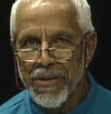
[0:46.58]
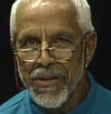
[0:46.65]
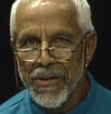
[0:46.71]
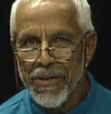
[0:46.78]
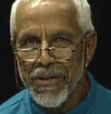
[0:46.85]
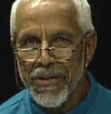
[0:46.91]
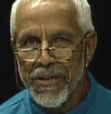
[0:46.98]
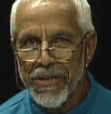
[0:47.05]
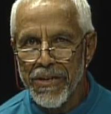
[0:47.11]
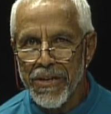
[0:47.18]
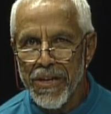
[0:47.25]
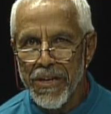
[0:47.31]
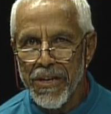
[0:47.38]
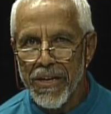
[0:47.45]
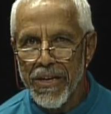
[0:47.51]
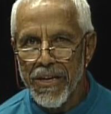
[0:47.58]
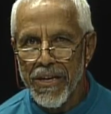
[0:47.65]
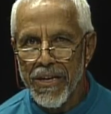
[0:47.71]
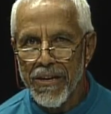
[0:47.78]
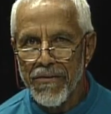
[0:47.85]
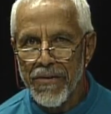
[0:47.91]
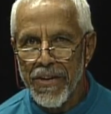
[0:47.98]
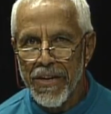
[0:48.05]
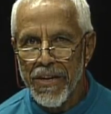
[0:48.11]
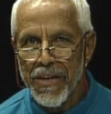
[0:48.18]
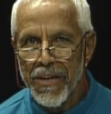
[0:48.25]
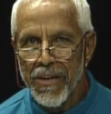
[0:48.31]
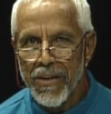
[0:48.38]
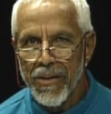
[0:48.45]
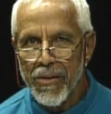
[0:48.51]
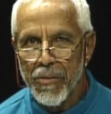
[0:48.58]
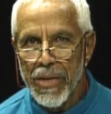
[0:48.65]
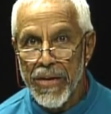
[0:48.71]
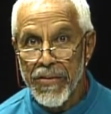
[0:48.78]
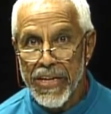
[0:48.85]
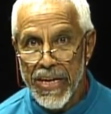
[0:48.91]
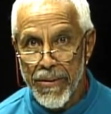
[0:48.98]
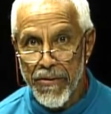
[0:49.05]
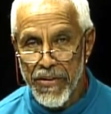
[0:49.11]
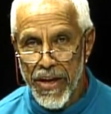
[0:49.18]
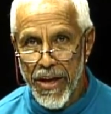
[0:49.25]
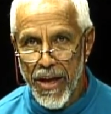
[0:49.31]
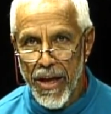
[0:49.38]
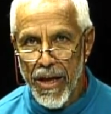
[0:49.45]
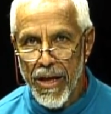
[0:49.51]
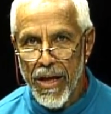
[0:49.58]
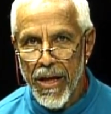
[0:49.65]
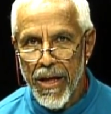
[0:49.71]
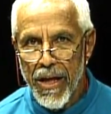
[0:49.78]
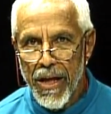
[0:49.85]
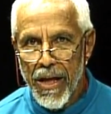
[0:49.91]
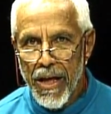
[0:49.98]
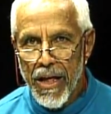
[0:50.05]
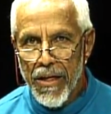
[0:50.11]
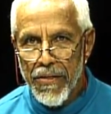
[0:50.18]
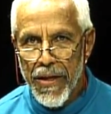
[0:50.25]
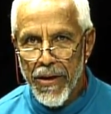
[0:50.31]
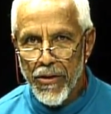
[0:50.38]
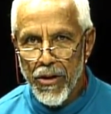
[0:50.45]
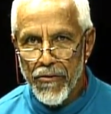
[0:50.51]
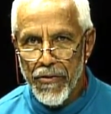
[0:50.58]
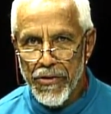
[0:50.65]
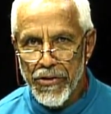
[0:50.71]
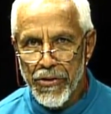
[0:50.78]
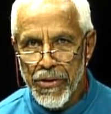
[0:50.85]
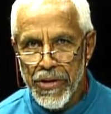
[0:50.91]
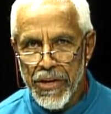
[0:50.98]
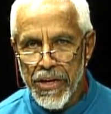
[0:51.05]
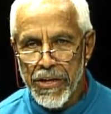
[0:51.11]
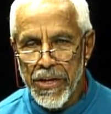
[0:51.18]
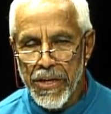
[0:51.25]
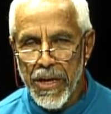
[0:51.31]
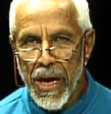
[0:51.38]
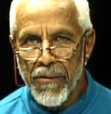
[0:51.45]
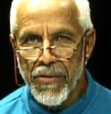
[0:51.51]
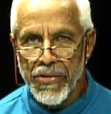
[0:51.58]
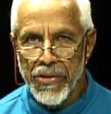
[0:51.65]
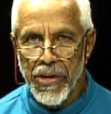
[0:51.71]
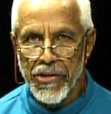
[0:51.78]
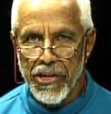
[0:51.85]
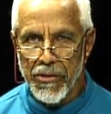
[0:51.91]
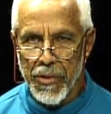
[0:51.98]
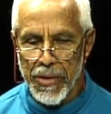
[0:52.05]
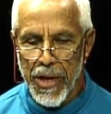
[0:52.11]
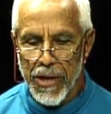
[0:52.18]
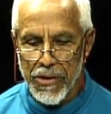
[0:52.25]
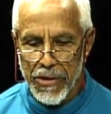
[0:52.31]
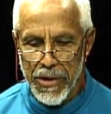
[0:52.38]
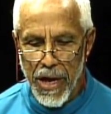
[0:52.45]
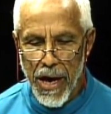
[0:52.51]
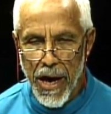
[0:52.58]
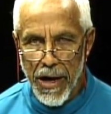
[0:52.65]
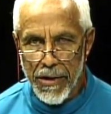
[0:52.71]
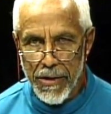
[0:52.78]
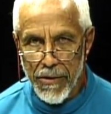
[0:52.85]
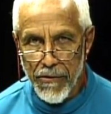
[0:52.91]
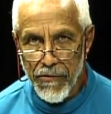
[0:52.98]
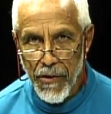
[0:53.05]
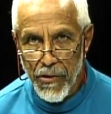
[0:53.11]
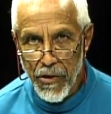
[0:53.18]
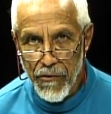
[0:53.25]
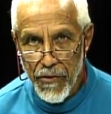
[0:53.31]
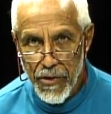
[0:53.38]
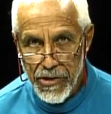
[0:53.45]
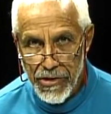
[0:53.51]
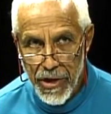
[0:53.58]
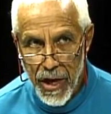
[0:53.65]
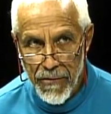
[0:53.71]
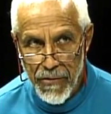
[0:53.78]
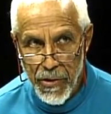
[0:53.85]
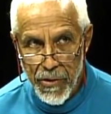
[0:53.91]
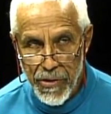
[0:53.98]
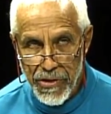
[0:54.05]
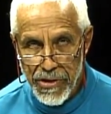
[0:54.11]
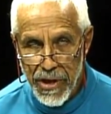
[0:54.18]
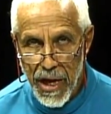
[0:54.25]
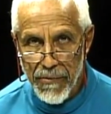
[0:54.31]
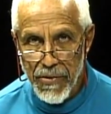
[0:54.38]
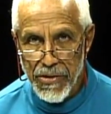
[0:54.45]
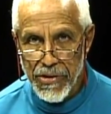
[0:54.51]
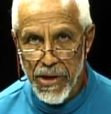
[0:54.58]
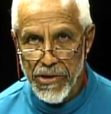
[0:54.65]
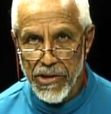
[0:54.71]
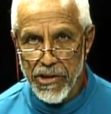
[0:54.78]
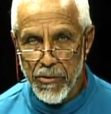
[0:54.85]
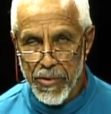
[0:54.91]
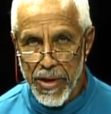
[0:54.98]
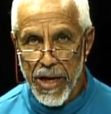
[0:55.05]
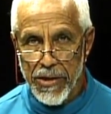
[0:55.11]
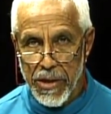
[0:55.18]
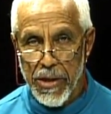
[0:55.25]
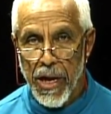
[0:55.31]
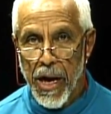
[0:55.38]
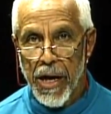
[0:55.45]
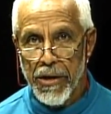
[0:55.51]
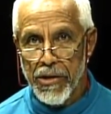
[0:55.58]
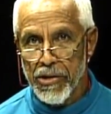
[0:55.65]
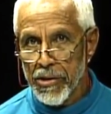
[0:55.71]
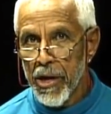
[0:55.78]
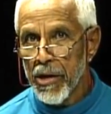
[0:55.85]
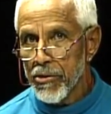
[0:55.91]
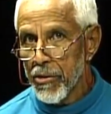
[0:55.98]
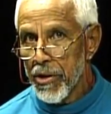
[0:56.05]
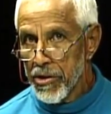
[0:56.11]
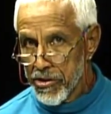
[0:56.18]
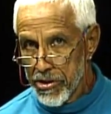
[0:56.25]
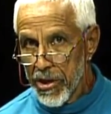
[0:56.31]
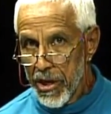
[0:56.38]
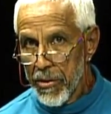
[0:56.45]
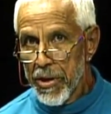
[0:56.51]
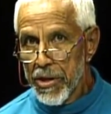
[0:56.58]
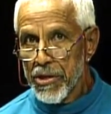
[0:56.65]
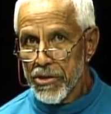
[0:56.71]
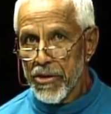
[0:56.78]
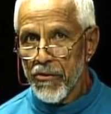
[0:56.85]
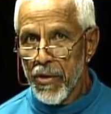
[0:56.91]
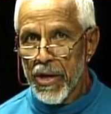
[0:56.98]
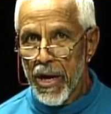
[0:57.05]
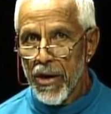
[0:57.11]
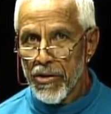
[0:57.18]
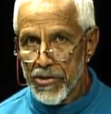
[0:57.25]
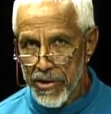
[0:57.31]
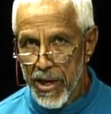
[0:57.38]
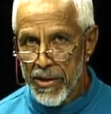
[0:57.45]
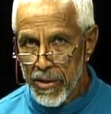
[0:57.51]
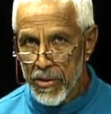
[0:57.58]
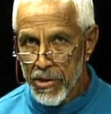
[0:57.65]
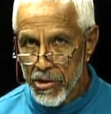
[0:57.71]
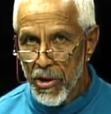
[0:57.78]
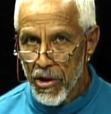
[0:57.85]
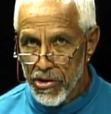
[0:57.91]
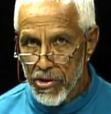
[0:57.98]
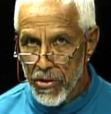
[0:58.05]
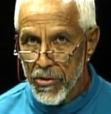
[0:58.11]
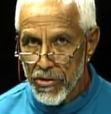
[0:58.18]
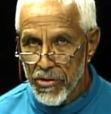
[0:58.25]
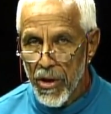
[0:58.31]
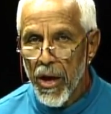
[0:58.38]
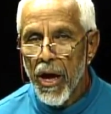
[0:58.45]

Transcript: good evening, good whatever time of day. Thank you for tuning in to Conversations with Dr. Don. For your first time viewers, Conversations with Dr. Don is an ongoing series of one hour standalone talk shows